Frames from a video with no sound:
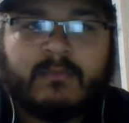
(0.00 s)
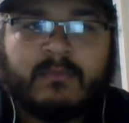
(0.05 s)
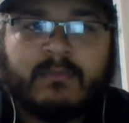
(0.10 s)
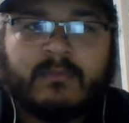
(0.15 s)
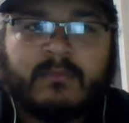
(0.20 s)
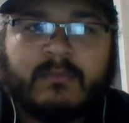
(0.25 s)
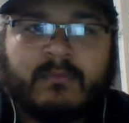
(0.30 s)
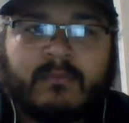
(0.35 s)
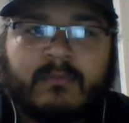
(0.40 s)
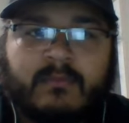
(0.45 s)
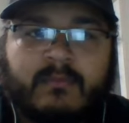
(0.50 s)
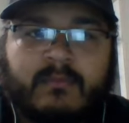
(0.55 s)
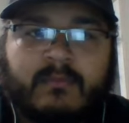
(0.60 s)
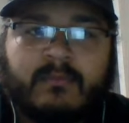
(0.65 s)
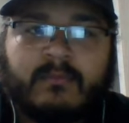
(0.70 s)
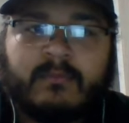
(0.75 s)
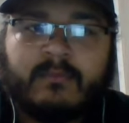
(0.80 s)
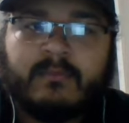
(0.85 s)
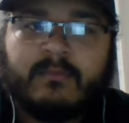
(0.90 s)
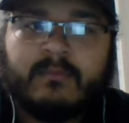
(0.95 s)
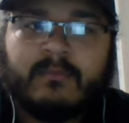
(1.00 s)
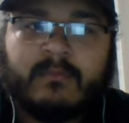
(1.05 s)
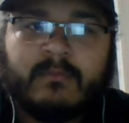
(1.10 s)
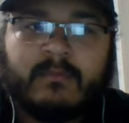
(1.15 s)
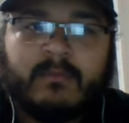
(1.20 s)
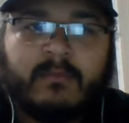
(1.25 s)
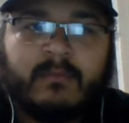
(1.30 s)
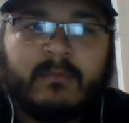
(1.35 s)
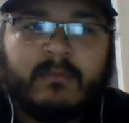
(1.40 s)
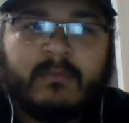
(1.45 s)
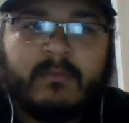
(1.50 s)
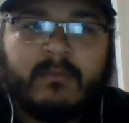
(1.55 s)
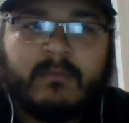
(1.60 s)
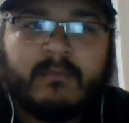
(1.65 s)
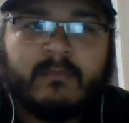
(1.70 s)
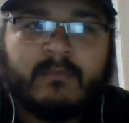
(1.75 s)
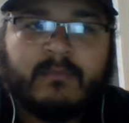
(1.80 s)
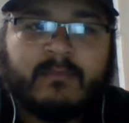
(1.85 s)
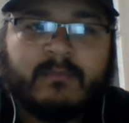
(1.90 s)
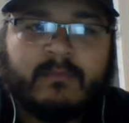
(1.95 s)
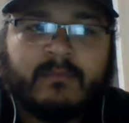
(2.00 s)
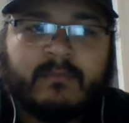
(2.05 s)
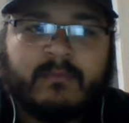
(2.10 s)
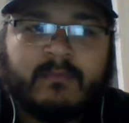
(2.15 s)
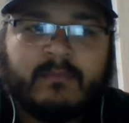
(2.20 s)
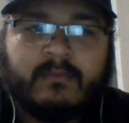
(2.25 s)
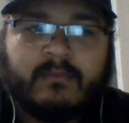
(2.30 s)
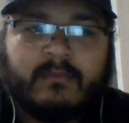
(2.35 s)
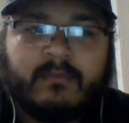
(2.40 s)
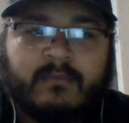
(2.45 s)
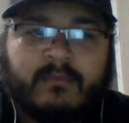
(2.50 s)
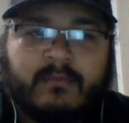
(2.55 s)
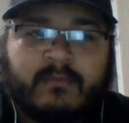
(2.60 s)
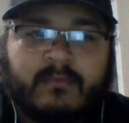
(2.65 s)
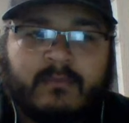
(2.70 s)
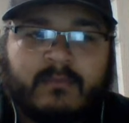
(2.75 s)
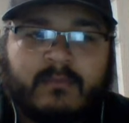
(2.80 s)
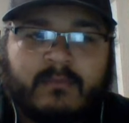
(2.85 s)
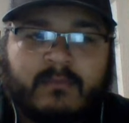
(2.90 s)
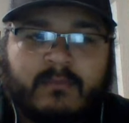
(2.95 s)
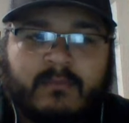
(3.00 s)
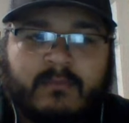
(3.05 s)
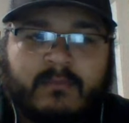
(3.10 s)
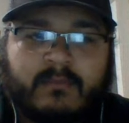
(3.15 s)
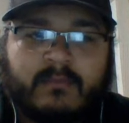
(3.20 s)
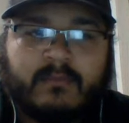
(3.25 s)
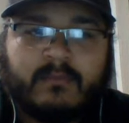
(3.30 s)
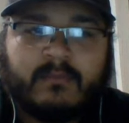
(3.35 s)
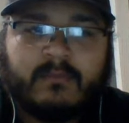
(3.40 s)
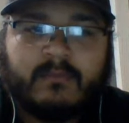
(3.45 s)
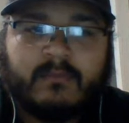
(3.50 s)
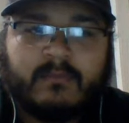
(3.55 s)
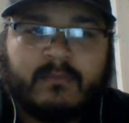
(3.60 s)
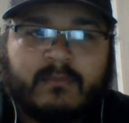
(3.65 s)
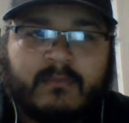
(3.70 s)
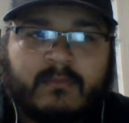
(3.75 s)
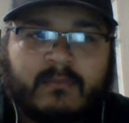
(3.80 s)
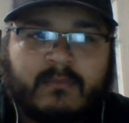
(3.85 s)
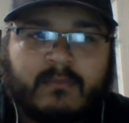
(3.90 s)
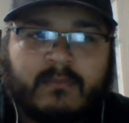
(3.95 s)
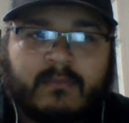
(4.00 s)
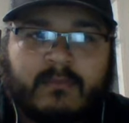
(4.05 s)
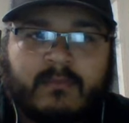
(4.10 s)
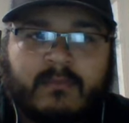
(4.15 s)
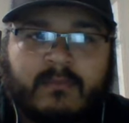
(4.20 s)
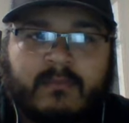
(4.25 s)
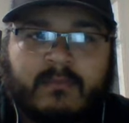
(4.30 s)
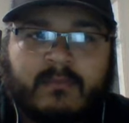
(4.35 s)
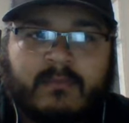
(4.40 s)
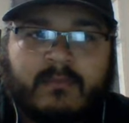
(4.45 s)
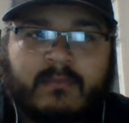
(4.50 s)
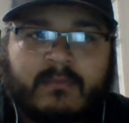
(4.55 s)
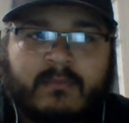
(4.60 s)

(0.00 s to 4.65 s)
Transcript: This person isn't speaking.